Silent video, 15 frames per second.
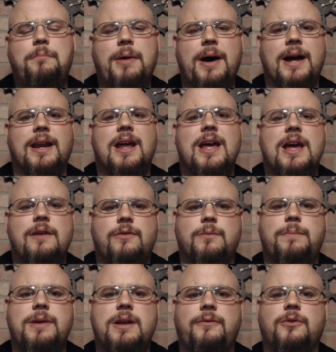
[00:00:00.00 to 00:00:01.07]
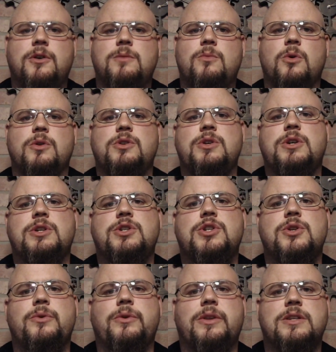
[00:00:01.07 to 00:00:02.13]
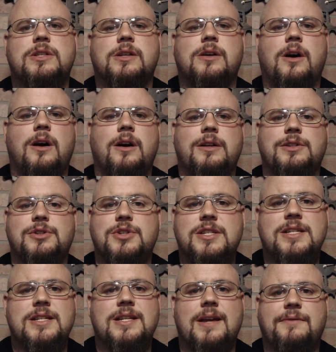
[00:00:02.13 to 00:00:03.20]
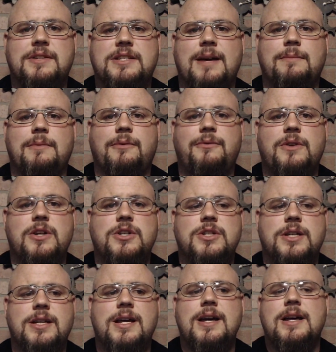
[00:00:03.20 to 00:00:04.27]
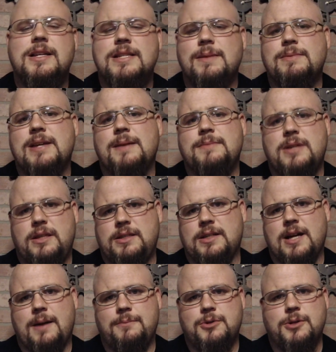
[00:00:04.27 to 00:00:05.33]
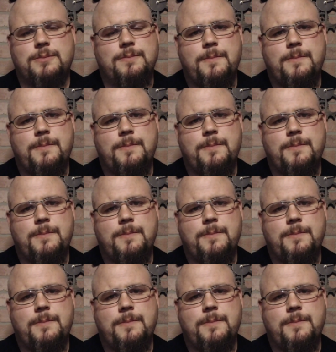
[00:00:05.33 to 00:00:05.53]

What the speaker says: But if you bit off a little more than you could chew with a cigar and you just didn't have the time to finish it, sometimes it's an option.